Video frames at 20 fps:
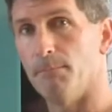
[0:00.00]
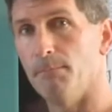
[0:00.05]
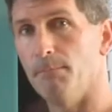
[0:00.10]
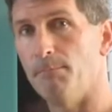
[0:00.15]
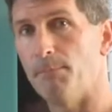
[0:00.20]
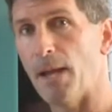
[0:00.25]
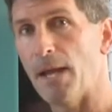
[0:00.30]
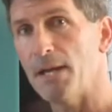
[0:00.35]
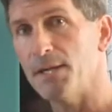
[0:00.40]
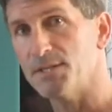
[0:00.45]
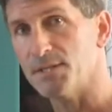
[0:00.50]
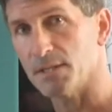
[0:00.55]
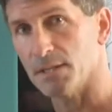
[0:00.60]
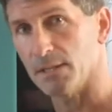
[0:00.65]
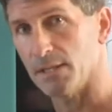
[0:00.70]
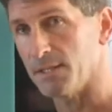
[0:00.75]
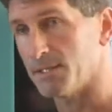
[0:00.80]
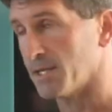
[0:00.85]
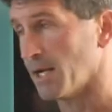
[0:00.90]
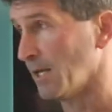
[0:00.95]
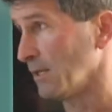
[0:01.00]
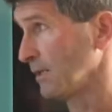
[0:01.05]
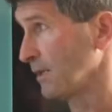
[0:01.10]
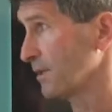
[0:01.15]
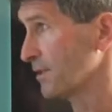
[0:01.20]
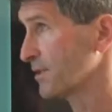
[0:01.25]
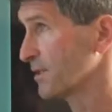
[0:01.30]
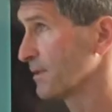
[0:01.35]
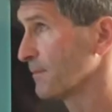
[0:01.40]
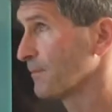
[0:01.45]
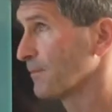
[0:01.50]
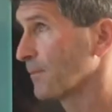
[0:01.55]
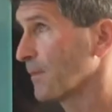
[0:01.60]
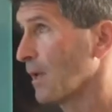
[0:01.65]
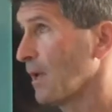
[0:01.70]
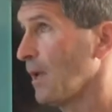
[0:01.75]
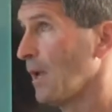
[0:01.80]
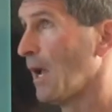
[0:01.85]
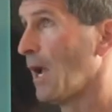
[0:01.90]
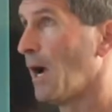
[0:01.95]
basically tell us
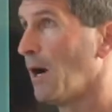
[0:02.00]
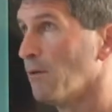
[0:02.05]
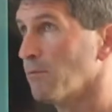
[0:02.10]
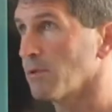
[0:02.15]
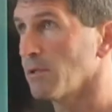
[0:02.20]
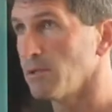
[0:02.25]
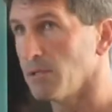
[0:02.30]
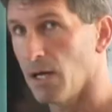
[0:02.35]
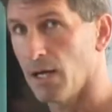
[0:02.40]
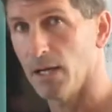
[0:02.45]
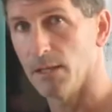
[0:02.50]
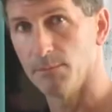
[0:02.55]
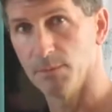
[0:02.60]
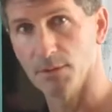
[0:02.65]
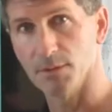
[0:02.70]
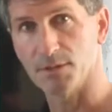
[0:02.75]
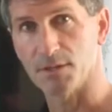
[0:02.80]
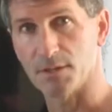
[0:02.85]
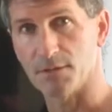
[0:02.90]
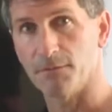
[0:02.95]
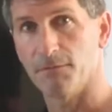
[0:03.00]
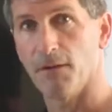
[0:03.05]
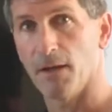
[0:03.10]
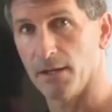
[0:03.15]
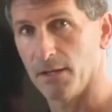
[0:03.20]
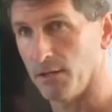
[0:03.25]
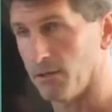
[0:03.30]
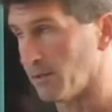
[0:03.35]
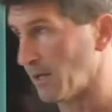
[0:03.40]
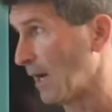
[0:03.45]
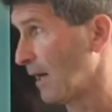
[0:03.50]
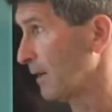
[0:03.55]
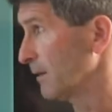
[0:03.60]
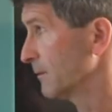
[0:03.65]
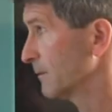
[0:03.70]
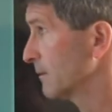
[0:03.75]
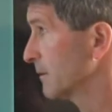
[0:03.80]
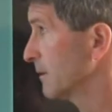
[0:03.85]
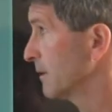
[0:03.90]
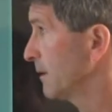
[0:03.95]
how reliable is this figure out.